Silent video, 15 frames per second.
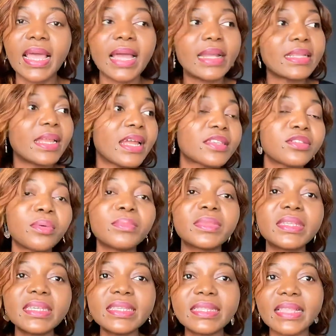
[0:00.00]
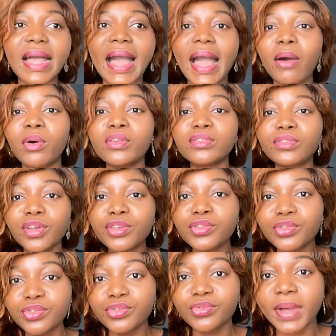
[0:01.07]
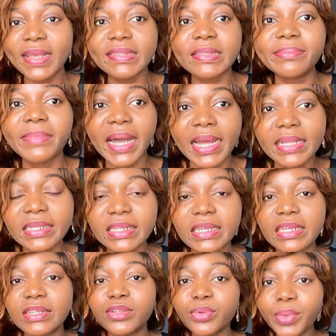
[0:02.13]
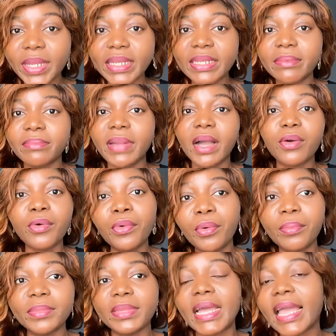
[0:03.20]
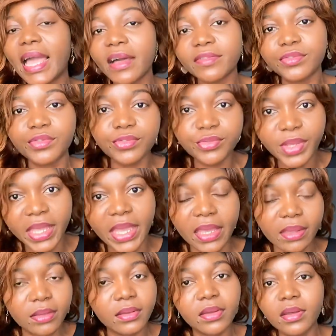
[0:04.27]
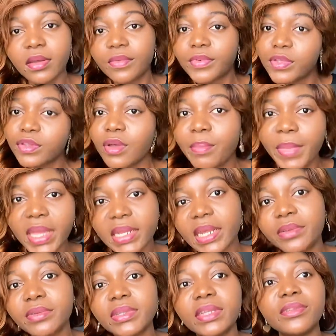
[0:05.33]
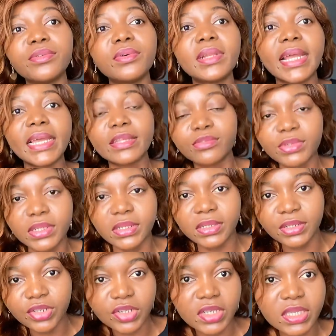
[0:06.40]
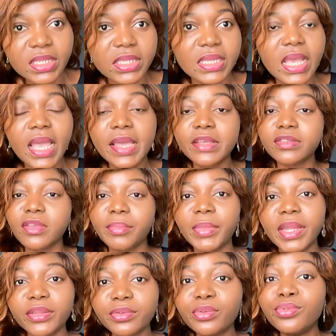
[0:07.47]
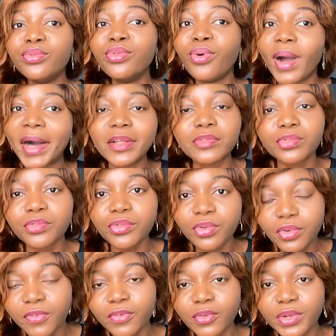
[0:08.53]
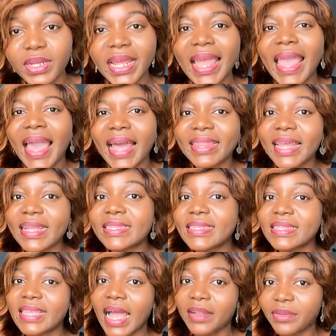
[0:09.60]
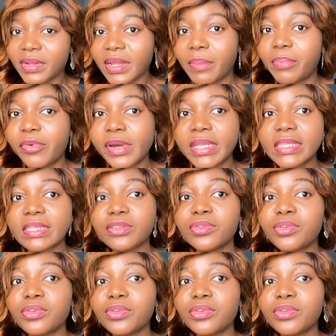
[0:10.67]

And there are some things that I was not used to as a man doing back home that I have to do here. For some men, I know they don't like doing the dishes. Some men don't know how to cook food. And that is another point.